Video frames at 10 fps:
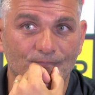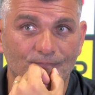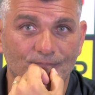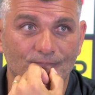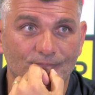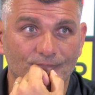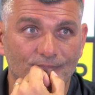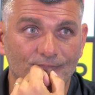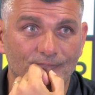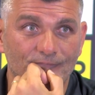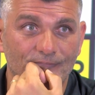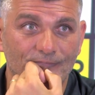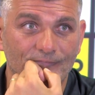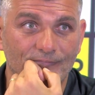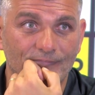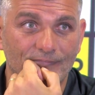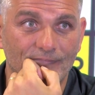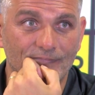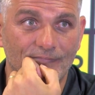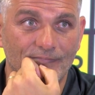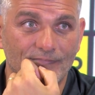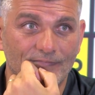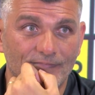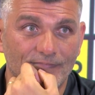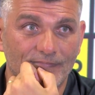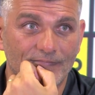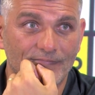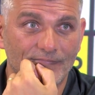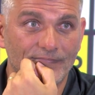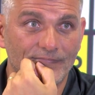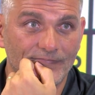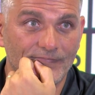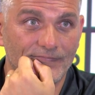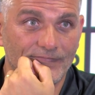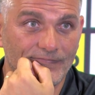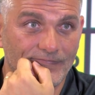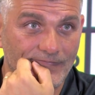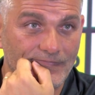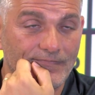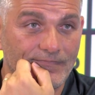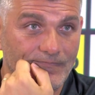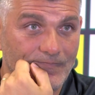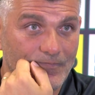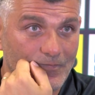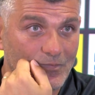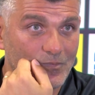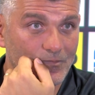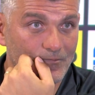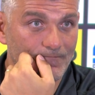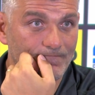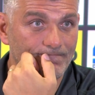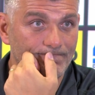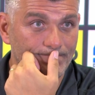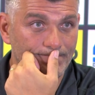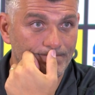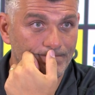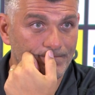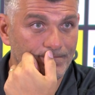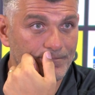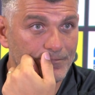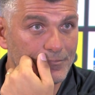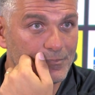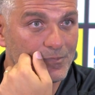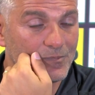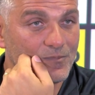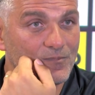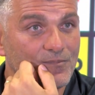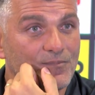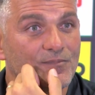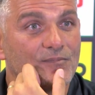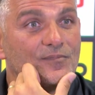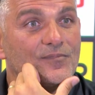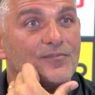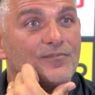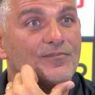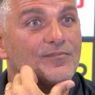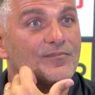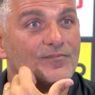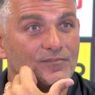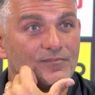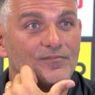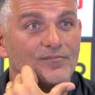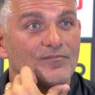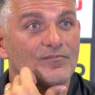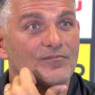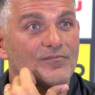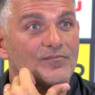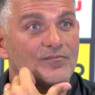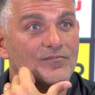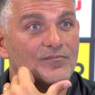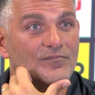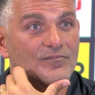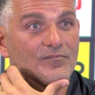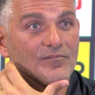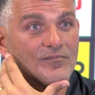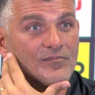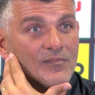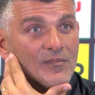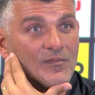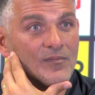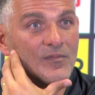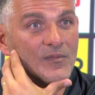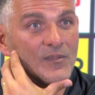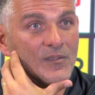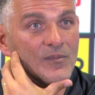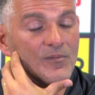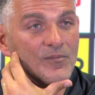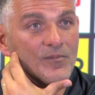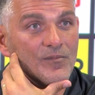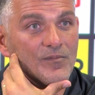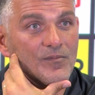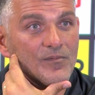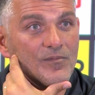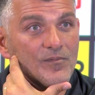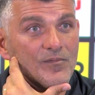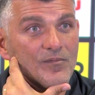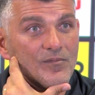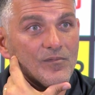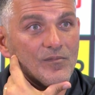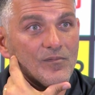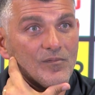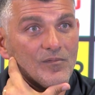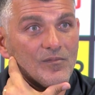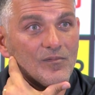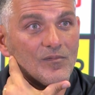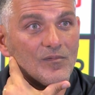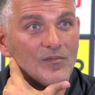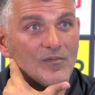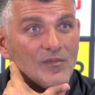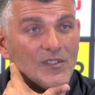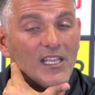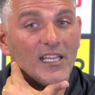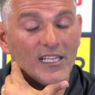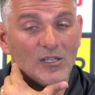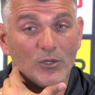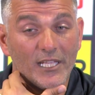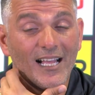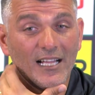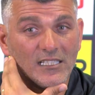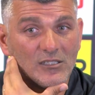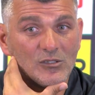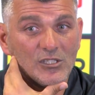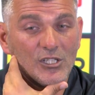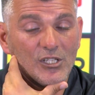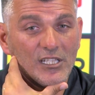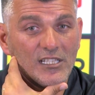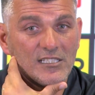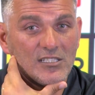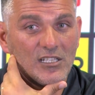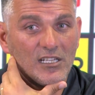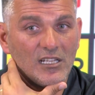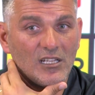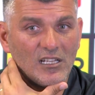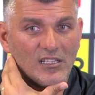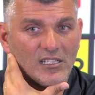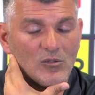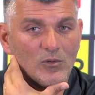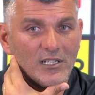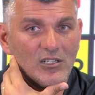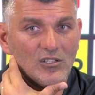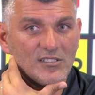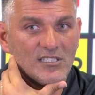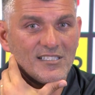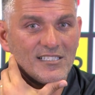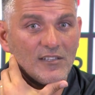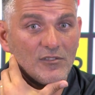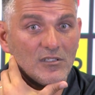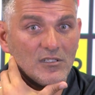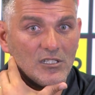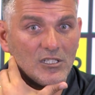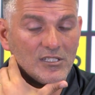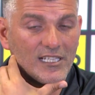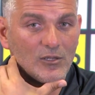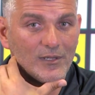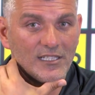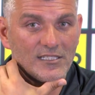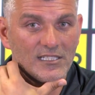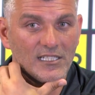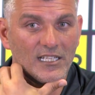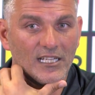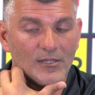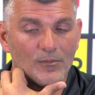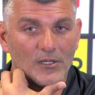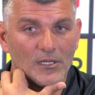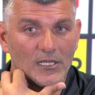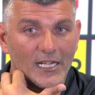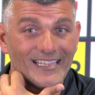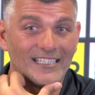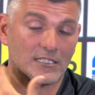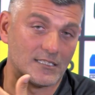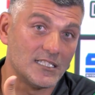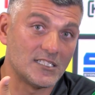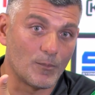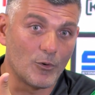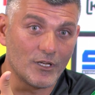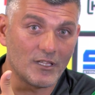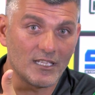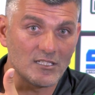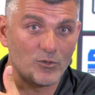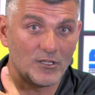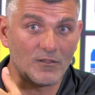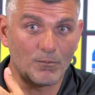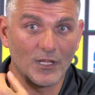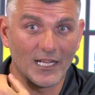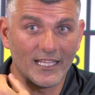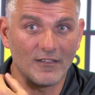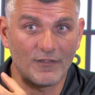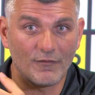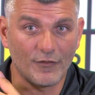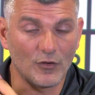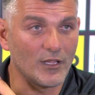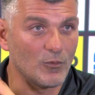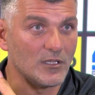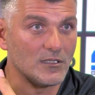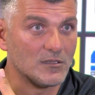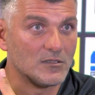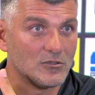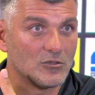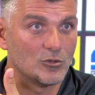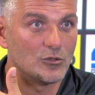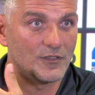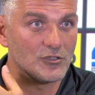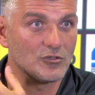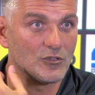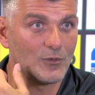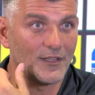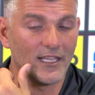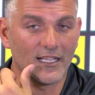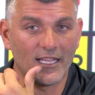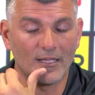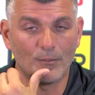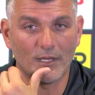John, I just guess in the context, you know, last week we spoke about how the City game was kind of a blip. You're really, you know, coming away here is not an easy place to play, but you've shown a fair bit of resilience, aren't you? Even if, you know, you did ship a couple of goals today. Yeah, we are. You know, that's I think one loss in seven. You know, you take away the City game. The disappointing thing is we believe and felt that we could have and should have won that game.